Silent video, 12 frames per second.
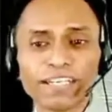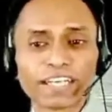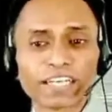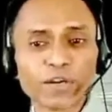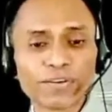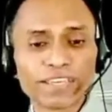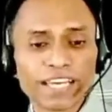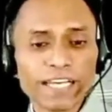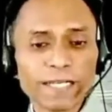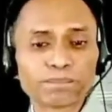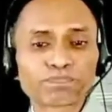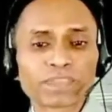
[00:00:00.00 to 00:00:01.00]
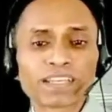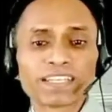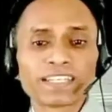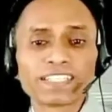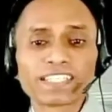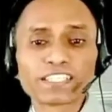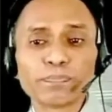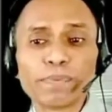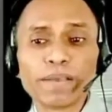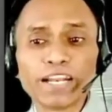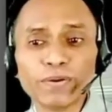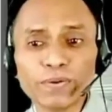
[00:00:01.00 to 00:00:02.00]
Now here, this is
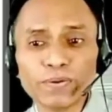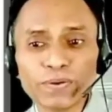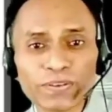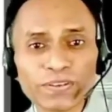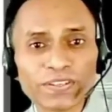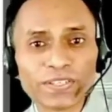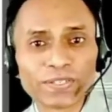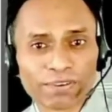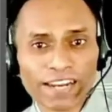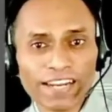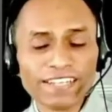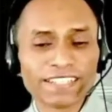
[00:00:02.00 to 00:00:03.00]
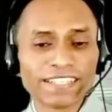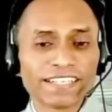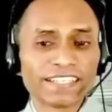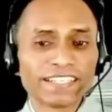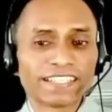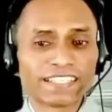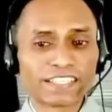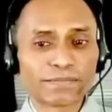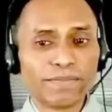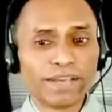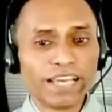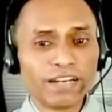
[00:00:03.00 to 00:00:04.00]
balloon, right? This is
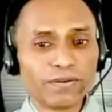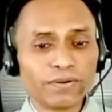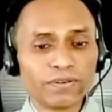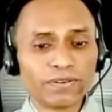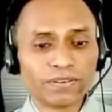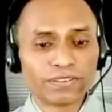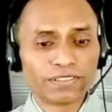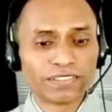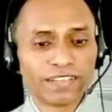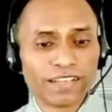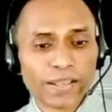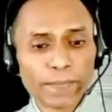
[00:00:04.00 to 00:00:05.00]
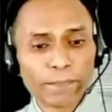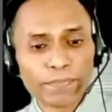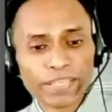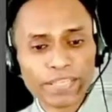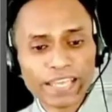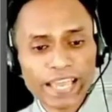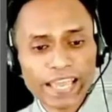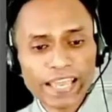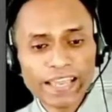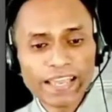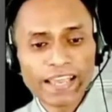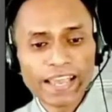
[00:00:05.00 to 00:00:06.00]
balloon. B-A-L-L-O-O-N,